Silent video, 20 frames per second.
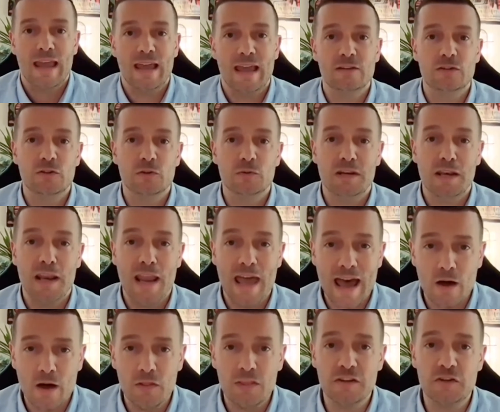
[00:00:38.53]
And so
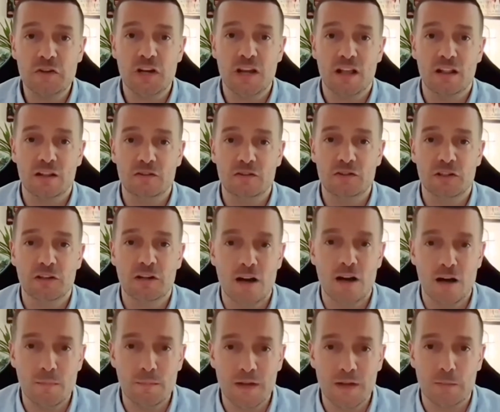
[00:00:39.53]
now the challenge
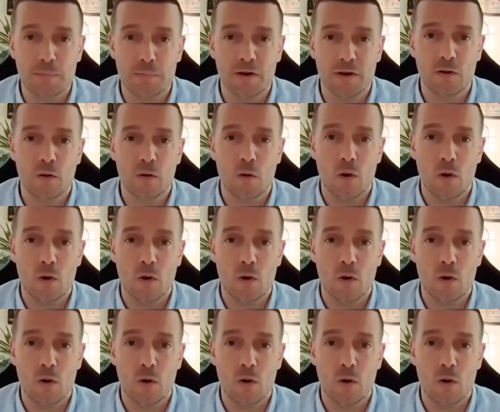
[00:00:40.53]
incumbent upon